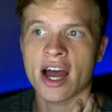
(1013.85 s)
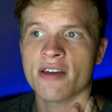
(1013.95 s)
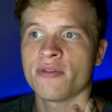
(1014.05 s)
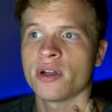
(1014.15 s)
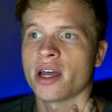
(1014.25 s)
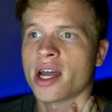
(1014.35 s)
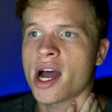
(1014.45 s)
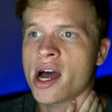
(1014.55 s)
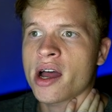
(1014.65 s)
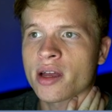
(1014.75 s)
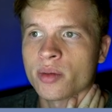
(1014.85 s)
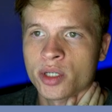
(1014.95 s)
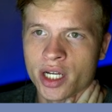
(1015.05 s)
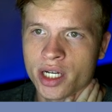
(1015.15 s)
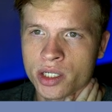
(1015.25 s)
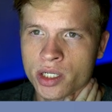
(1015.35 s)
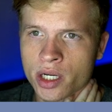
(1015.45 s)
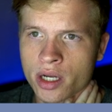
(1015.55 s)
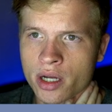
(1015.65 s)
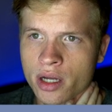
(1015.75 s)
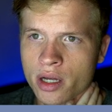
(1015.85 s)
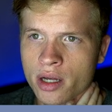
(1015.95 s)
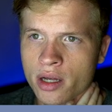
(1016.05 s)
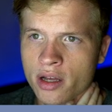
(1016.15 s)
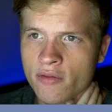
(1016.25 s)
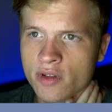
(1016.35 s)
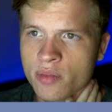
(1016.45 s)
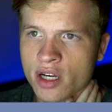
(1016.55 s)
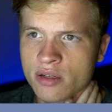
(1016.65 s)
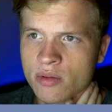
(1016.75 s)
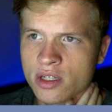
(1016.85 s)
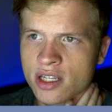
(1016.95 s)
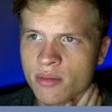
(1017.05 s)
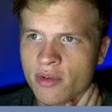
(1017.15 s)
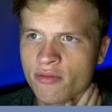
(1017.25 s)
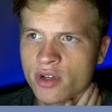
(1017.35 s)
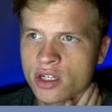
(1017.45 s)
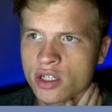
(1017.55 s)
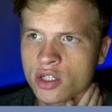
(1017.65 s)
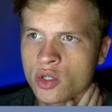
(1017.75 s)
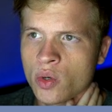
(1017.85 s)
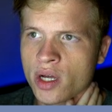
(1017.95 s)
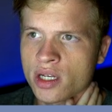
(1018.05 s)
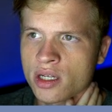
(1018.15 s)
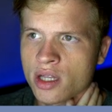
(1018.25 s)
I feel like I am changing. If it's possible to set me free, just do it.